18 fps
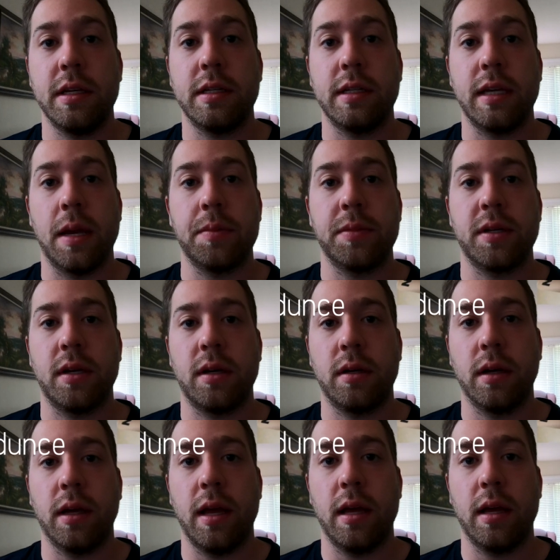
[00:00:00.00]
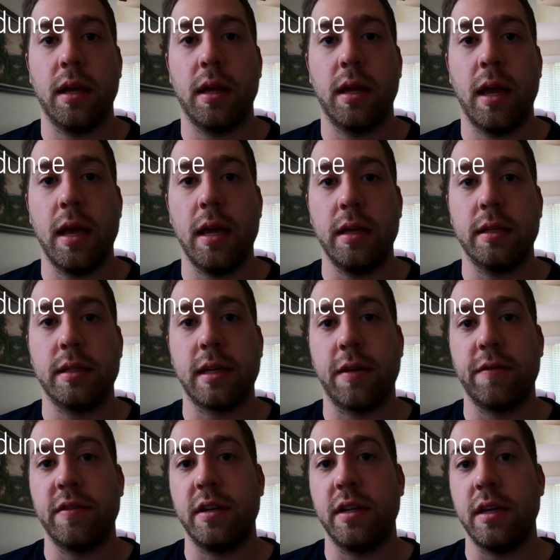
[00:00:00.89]
Samsung
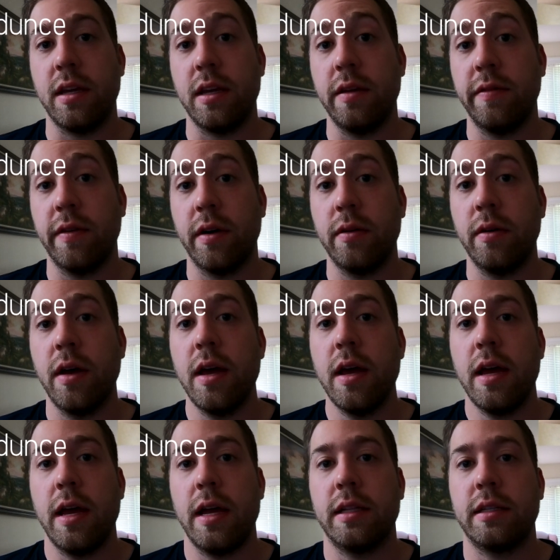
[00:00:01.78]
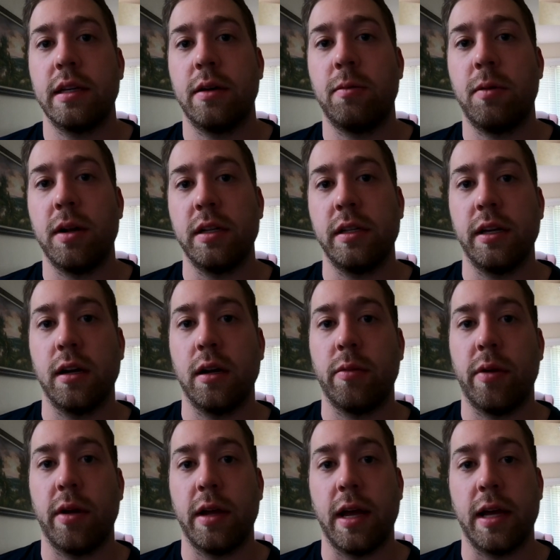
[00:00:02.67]
870 EVO. It's a
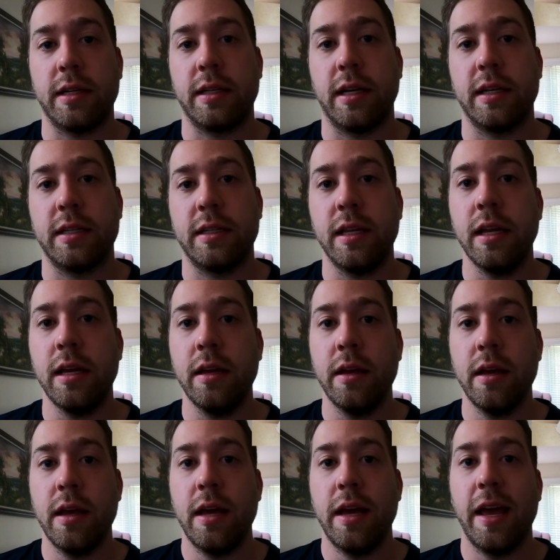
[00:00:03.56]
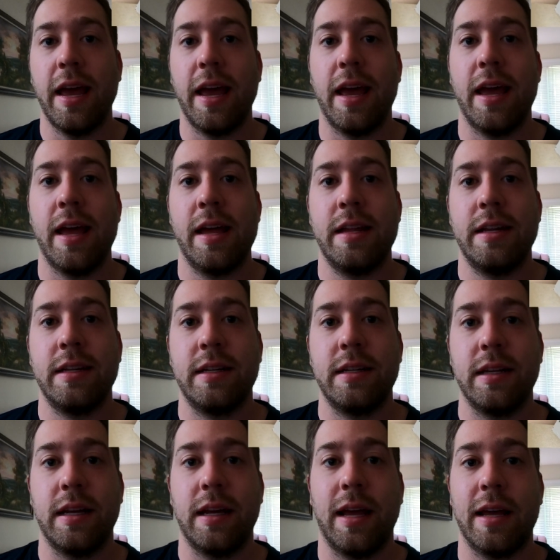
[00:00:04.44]
1TB SSD,
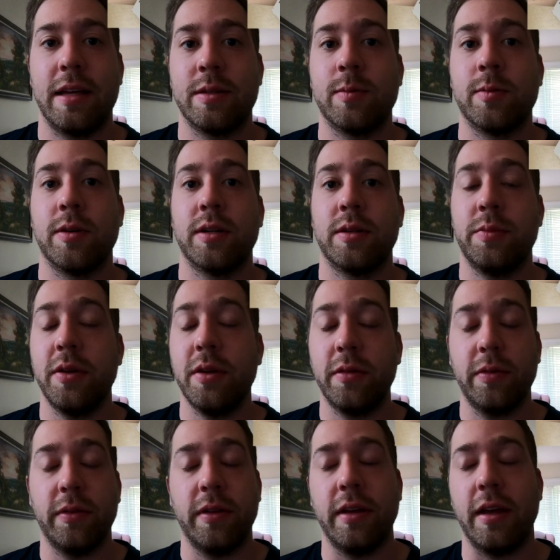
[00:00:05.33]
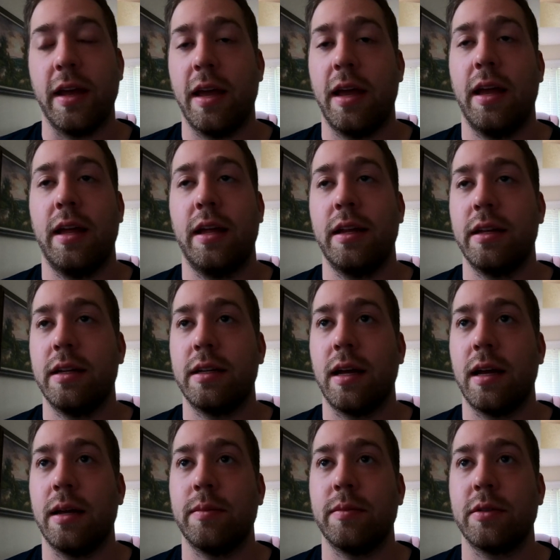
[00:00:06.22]
and it has worked beautifully, and
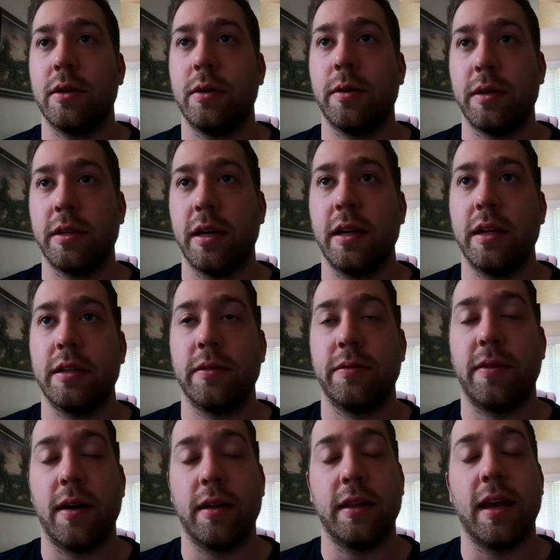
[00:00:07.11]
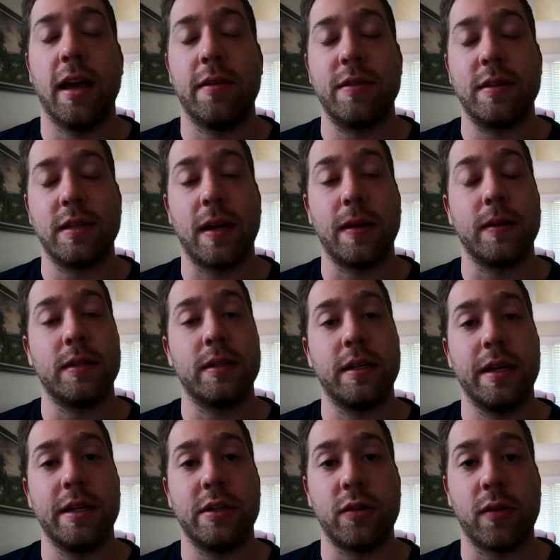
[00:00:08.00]
I'm so excited to finally have a solid
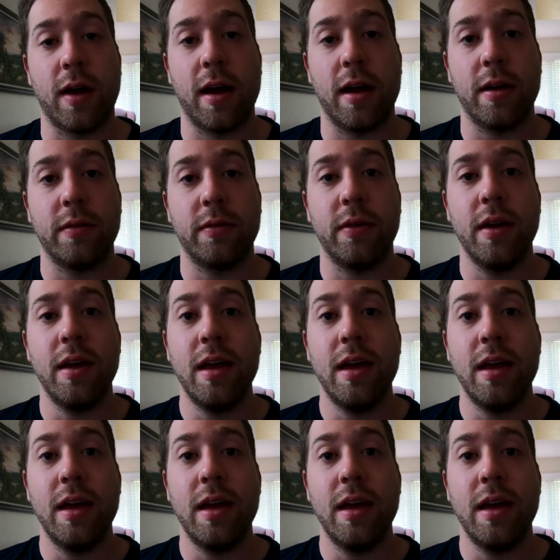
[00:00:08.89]
state drive.